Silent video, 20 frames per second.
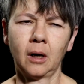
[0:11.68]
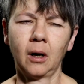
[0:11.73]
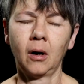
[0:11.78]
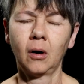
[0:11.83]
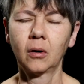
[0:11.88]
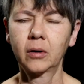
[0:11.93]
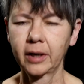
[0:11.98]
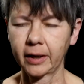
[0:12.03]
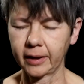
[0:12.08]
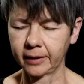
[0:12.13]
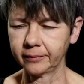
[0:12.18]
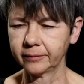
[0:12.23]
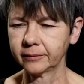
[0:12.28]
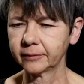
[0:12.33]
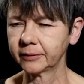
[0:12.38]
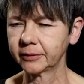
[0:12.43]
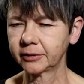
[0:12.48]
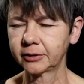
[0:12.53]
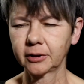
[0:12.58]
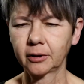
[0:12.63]
Okay,
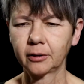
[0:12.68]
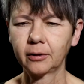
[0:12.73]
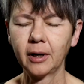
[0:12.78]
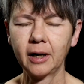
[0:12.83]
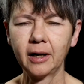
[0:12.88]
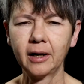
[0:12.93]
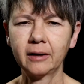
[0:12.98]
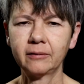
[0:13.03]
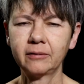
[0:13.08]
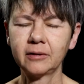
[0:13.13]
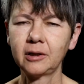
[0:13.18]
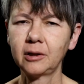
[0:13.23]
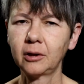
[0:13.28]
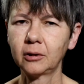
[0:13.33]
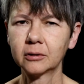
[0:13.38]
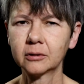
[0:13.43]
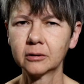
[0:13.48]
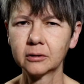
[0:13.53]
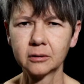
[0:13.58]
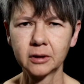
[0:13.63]
so I have a
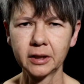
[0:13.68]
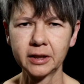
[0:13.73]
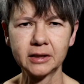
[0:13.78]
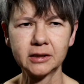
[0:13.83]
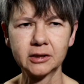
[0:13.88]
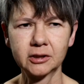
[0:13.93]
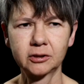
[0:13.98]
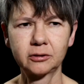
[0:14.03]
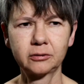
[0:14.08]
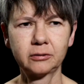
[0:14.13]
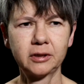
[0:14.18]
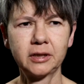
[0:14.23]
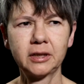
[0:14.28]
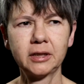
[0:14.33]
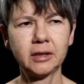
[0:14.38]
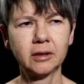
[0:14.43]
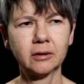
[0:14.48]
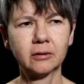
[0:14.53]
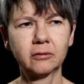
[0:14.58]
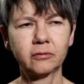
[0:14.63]
long
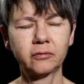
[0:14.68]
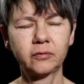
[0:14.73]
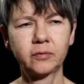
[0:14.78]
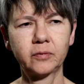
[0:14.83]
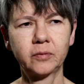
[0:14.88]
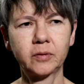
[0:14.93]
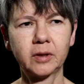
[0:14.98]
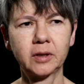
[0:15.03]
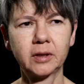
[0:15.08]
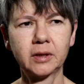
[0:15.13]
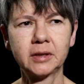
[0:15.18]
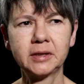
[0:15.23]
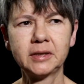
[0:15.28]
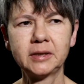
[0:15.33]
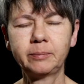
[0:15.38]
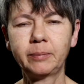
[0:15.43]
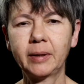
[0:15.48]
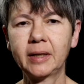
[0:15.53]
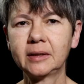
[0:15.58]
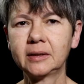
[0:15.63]
history of
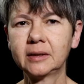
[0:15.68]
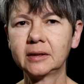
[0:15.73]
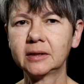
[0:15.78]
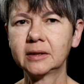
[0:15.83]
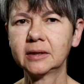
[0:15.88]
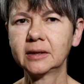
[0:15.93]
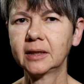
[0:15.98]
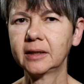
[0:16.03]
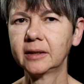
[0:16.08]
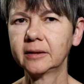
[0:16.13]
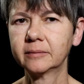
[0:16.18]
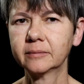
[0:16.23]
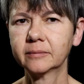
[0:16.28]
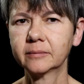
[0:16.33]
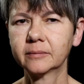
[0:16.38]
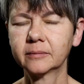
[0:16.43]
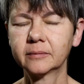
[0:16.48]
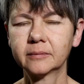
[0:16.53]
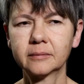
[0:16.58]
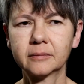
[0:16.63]
dependency.
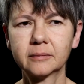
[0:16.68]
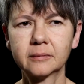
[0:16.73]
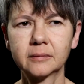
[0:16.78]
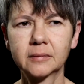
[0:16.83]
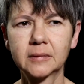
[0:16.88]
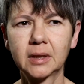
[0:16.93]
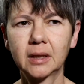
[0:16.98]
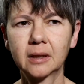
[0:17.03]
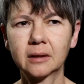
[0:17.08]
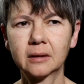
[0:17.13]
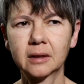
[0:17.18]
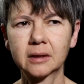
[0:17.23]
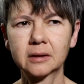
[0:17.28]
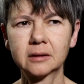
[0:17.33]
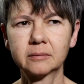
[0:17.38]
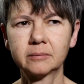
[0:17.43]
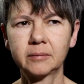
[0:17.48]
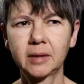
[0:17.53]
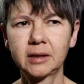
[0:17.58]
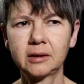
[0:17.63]
Yeah,
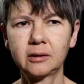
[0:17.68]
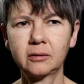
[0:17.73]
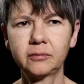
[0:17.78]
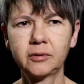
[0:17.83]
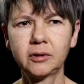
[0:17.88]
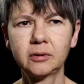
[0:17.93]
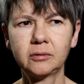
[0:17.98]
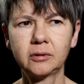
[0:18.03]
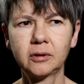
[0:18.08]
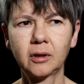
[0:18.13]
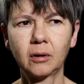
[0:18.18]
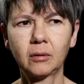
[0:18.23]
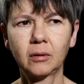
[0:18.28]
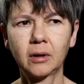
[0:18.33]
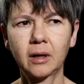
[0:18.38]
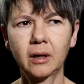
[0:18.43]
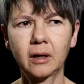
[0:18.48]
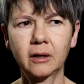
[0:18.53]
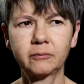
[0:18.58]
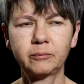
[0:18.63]
as many of you know,
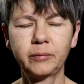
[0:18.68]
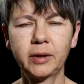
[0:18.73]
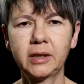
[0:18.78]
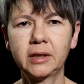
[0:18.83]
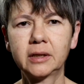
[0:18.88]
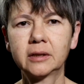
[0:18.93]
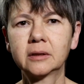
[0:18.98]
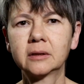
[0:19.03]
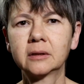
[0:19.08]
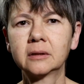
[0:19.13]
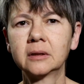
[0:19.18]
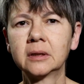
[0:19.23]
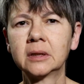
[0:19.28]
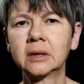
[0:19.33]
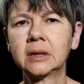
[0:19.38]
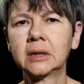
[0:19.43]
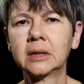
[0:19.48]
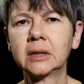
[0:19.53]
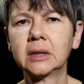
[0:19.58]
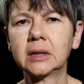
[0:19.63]
I have been a
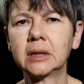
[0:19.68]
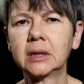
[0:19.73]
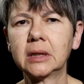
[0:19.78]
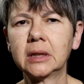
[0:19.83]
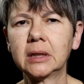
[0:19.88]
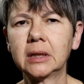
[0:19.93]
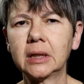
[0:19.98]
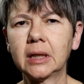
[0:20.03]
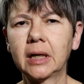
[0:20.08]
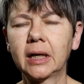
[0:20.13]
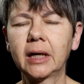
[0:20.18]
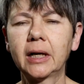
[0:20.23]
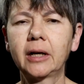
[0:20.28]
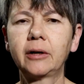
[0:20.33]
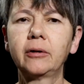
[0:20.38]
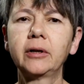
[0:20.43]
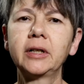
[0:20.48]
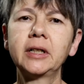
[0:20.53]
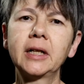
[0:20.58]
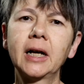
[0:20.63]

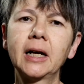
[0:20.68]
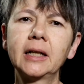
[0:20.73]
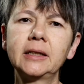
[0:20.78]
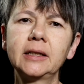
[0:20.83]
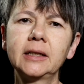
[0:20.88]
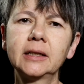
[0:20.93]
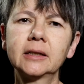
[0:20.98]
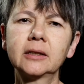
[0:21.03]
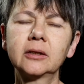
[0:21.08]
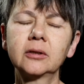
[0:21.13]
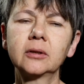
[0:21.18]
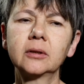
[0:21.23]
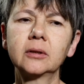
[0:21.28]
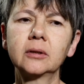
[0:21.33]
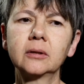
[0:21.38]
heroin addict